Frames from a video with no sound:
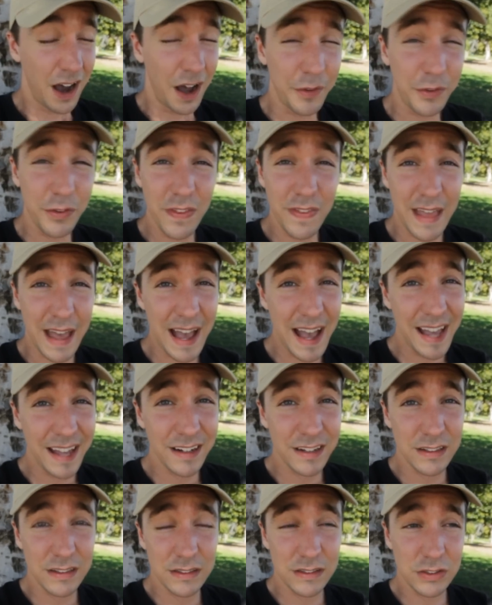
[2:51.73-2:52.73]
Other than
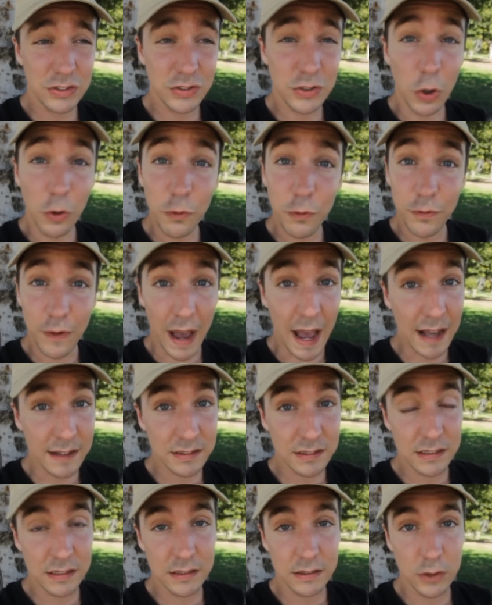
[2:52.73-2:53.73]
that, just go
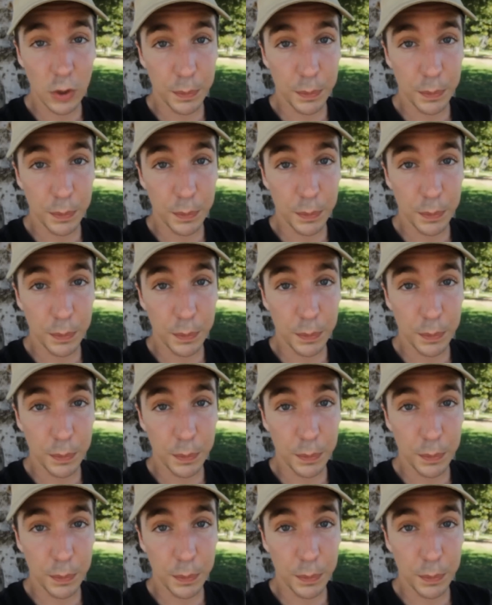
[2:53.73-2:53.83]
fast.